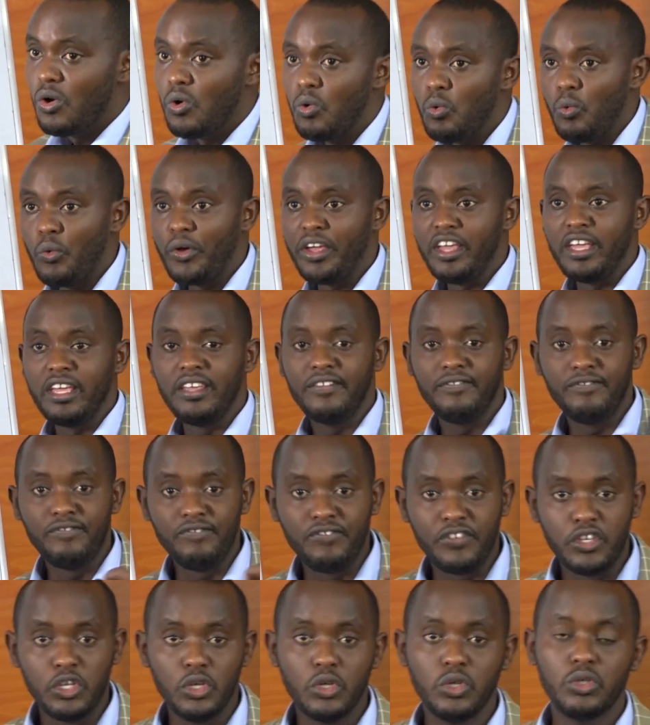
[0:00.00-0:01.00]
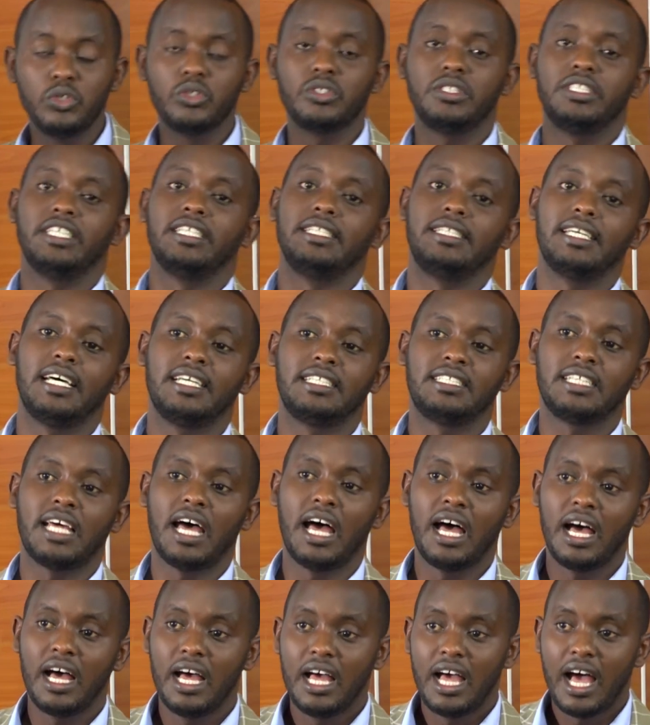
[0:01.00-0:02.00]
we view the
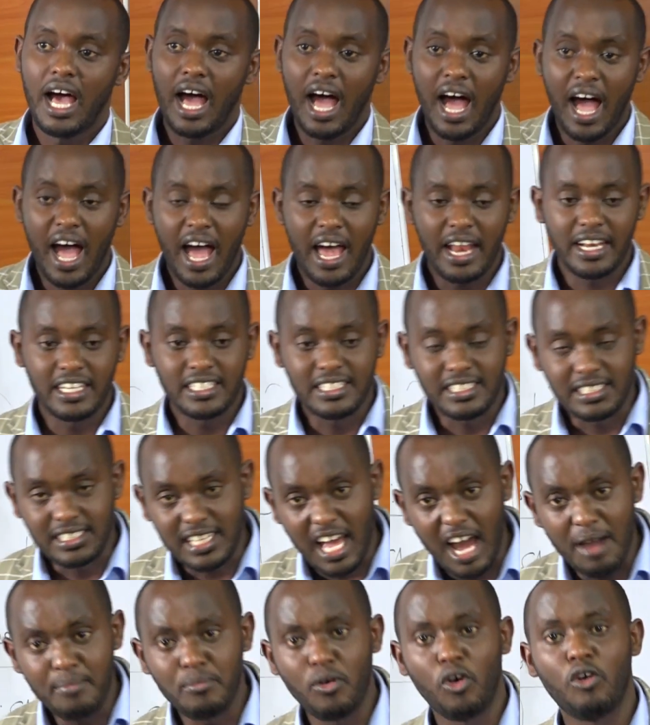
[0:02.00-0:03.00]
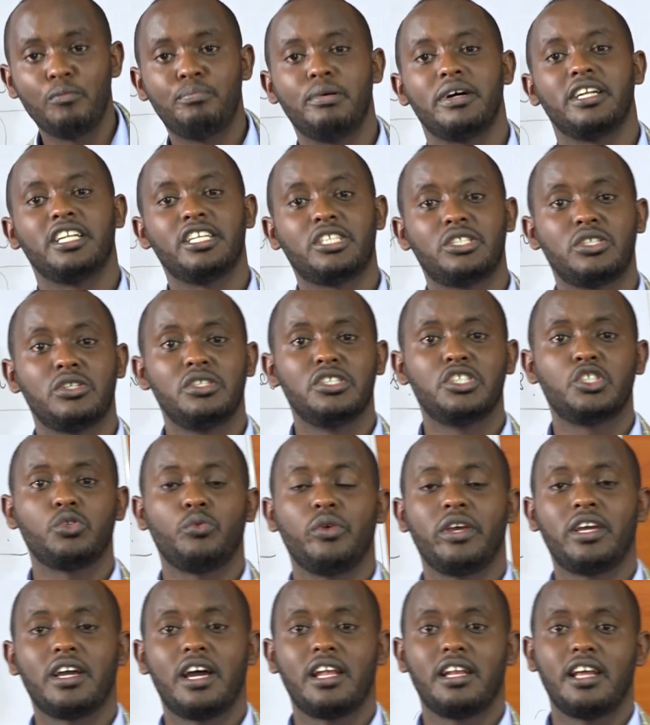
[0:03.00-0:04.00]
data and some operations
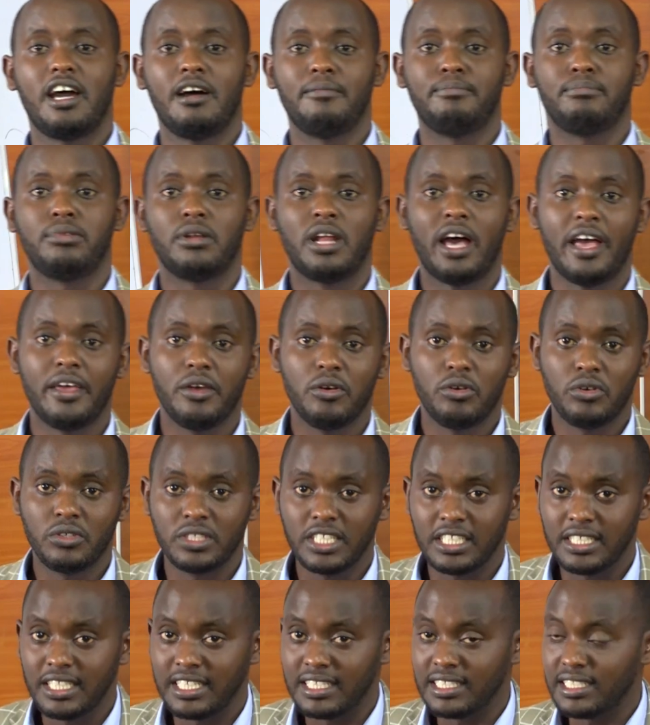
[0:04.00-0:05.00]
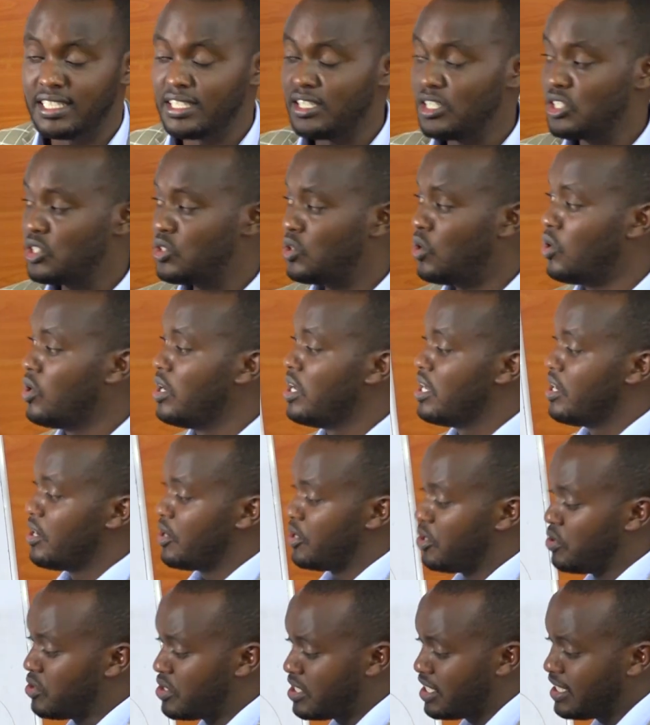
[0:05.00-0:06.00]
we can apply on the data. So
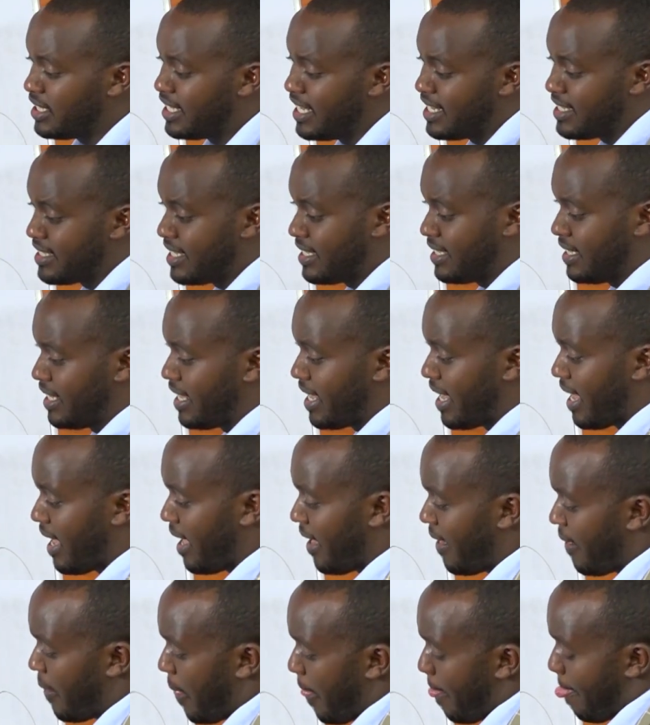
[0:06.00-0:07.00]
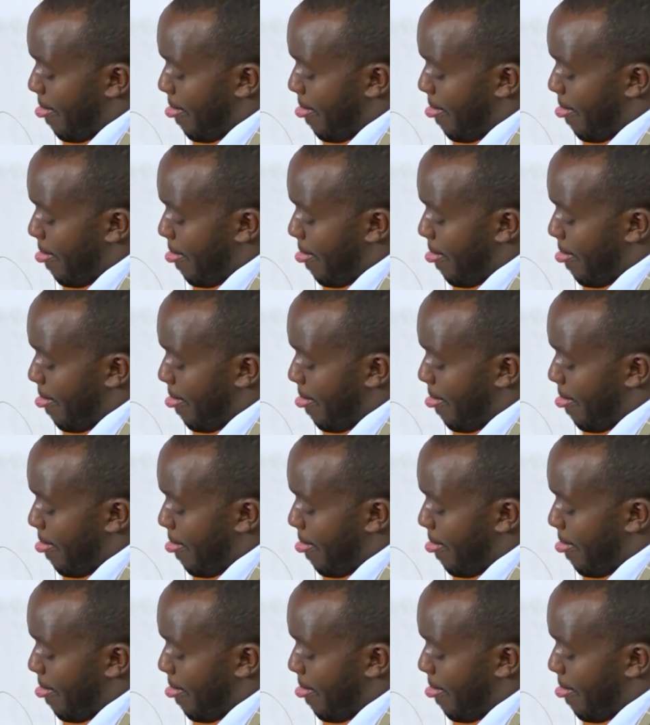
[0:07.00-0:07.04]
you see the